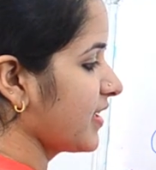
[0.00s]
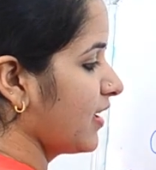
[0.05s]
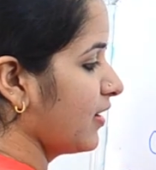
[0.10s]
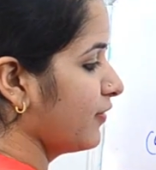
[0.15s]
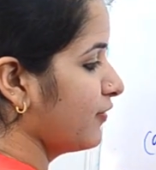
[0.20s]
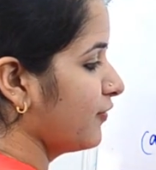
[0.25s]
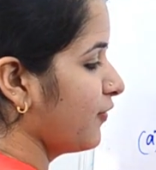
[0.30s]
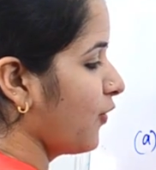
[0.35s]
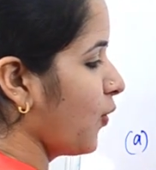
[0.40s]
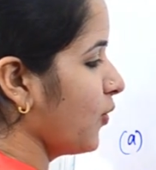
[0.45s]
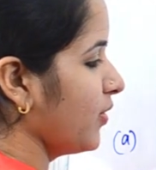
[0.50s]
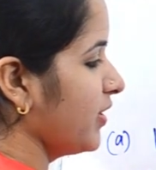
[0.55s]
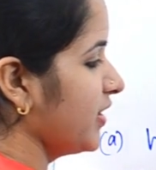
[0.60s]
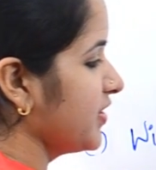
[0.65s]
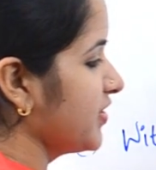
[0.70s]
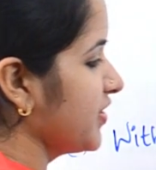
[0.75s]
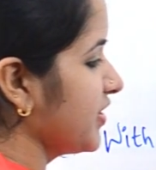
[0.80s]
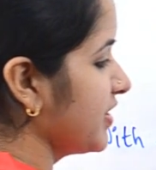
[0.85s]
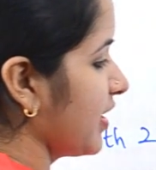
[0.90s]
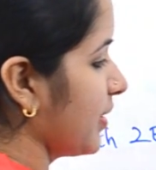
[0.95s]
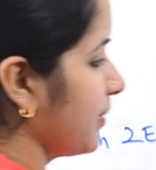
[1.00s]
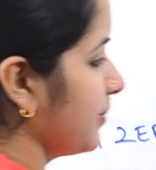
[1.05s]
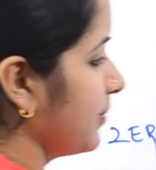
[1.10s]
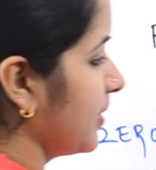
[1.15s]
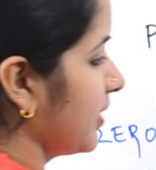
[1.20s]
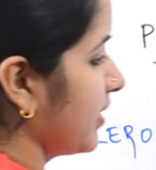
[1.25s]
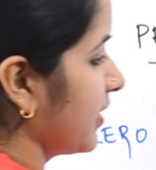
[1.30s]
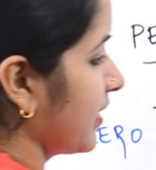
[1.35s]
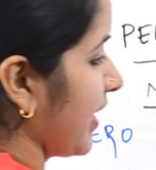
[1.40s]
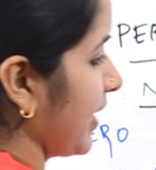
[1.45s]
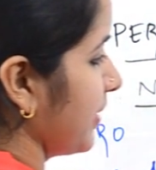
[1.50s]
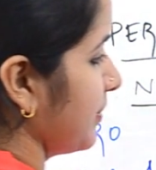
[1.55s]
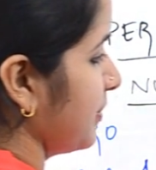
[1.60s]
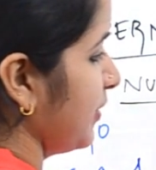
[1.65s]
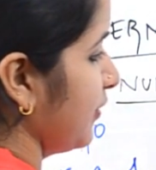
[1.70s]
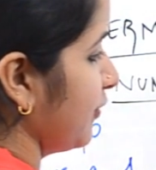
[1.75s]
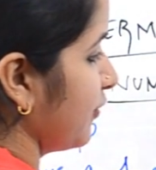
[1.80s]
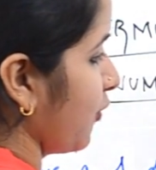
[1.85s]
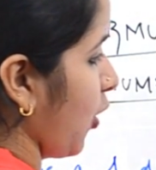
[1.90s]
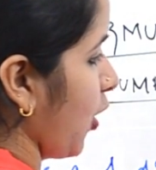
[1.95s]
a 4 digit number can be
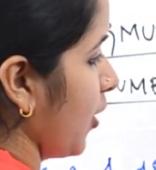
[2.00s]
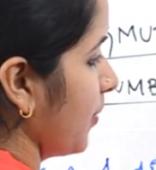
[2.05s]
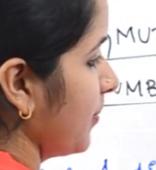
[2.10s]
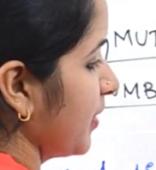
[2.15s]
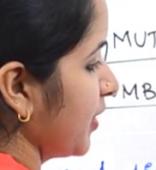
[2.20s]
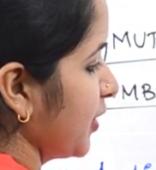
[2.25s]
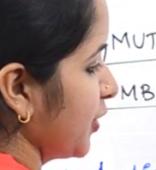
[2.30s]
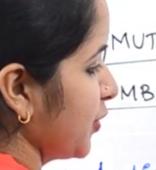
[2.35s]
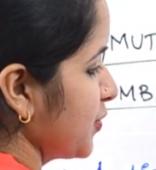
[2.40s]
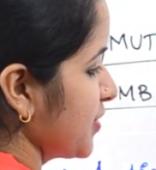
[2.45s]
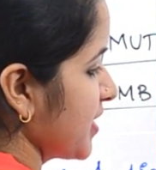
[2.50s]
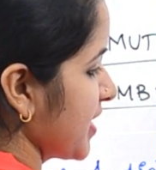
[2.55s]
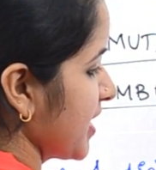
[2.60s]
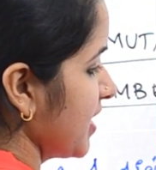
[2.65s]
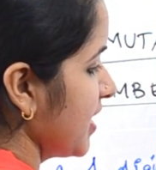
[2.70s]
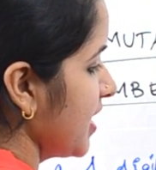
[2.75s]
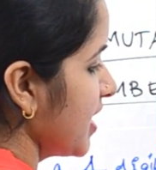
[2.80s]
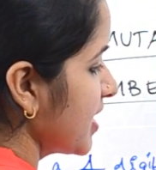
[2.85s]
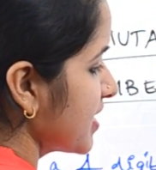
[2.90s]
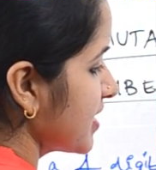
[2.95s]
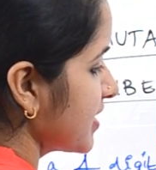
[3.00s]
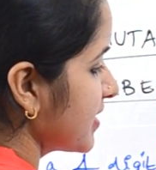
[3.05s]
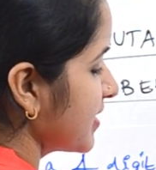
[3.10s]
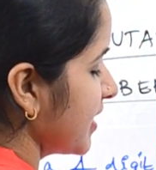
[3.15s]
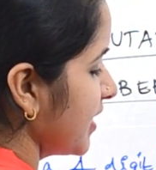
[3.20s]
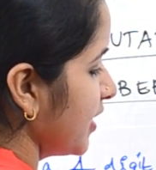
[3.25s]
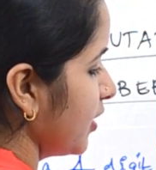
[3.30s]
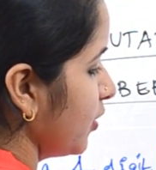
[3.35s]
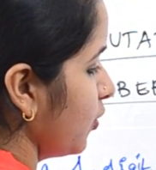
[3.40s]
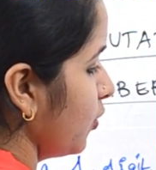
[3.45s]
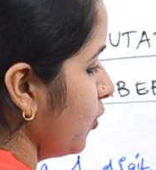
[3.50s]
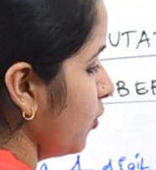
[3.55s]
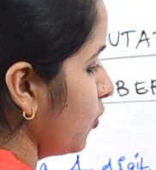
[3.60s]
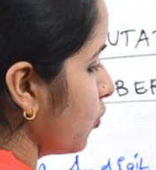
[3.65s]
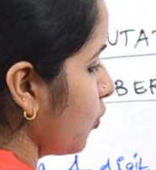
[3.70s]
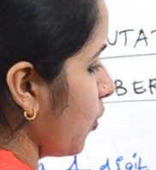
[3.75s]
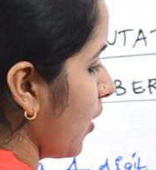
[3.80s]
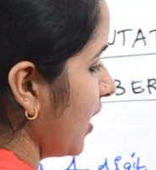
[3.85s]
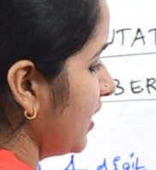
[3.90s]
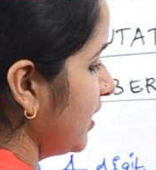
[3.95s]
formed using 0,
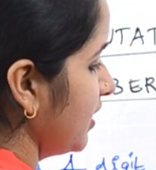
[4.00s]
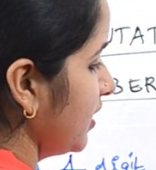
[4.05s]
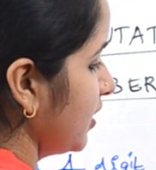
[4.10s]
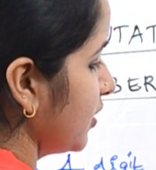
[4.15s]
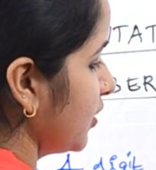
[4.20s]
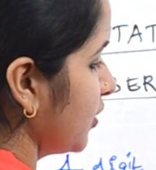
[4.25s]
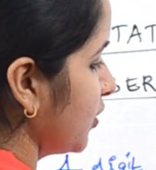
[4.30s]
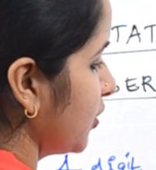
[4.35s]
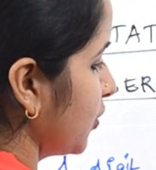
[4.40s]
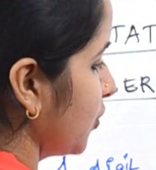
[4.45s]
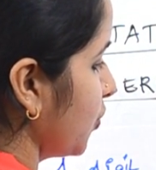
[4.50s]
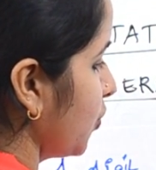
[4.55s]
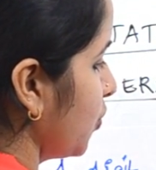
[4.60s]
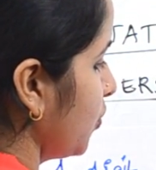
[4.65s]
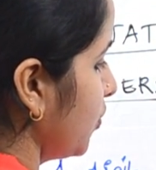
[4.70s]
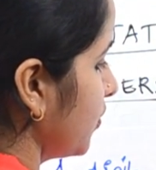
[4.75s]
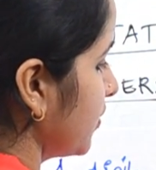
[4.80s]
1, 2,